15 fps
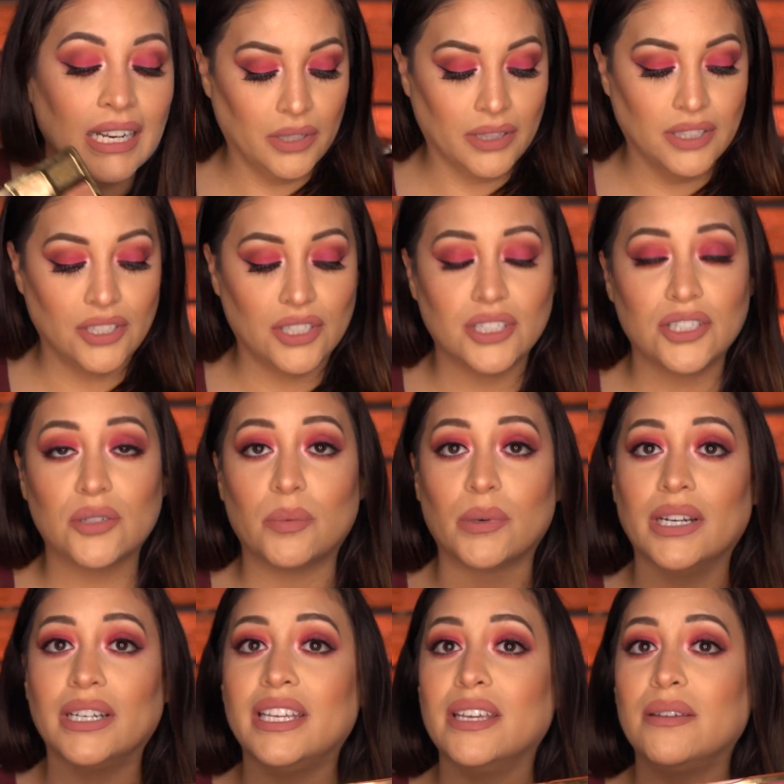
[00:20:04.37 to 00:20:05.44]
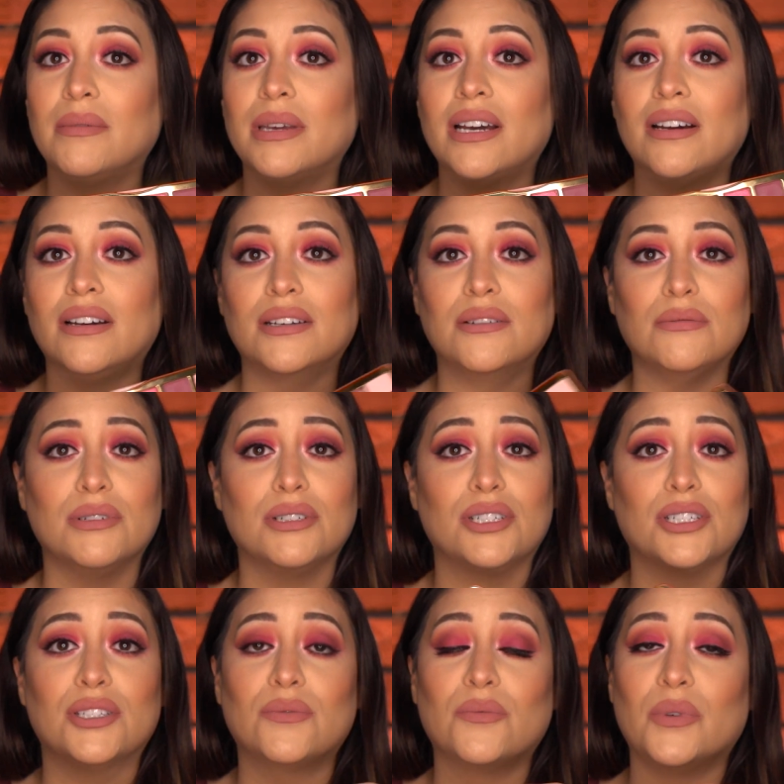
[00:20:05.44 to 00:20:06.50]
When the Gingerbread came out, it
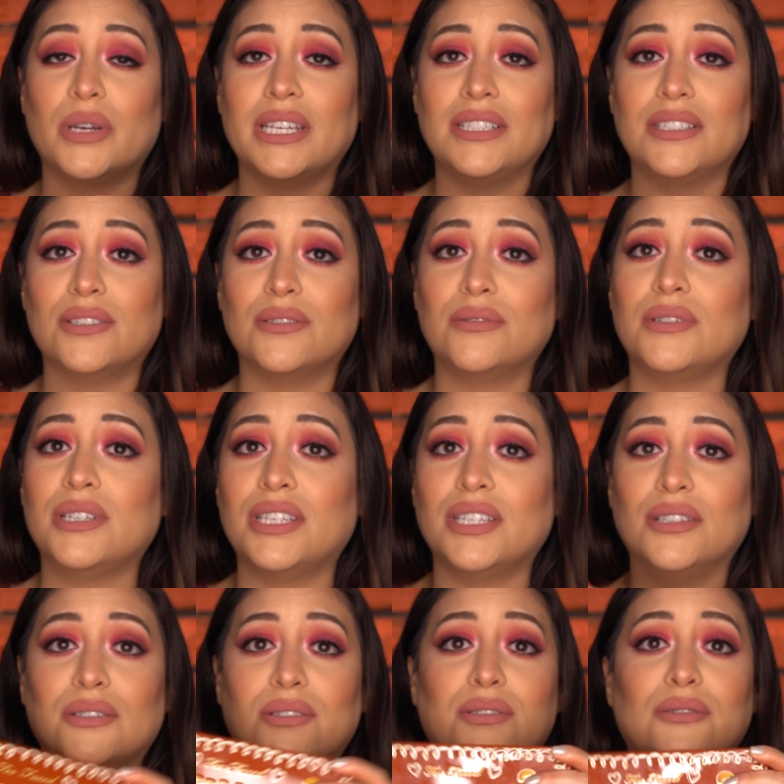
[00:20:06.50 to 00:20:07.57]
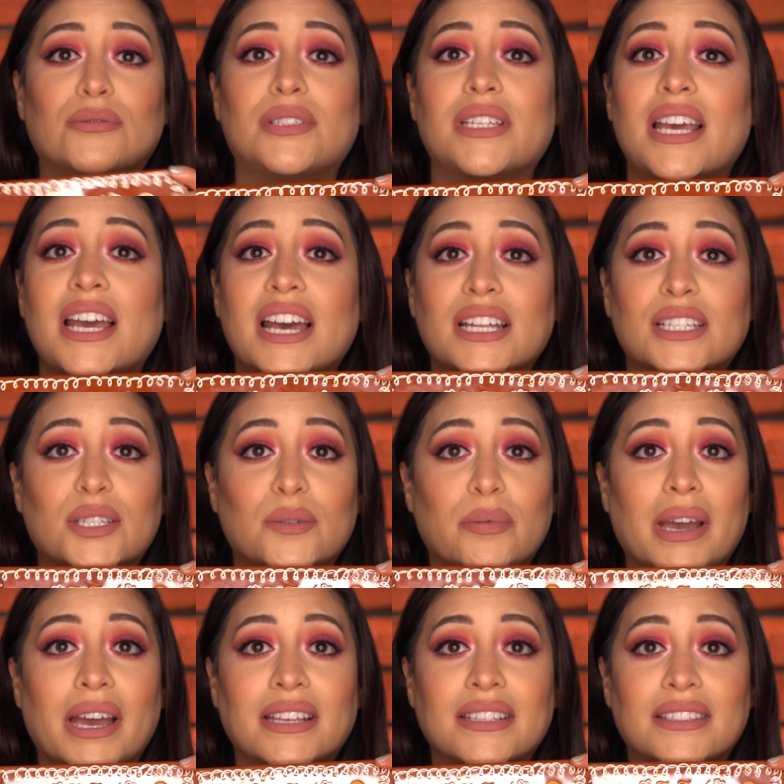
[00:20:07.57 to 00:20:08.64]
was just way too cute to
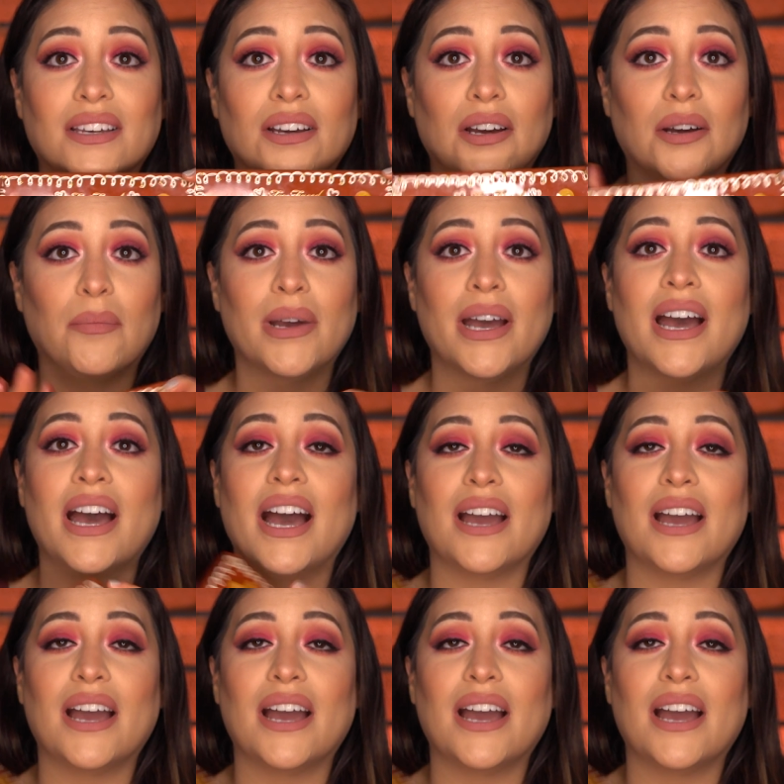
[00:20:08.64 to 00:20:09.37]
pass up.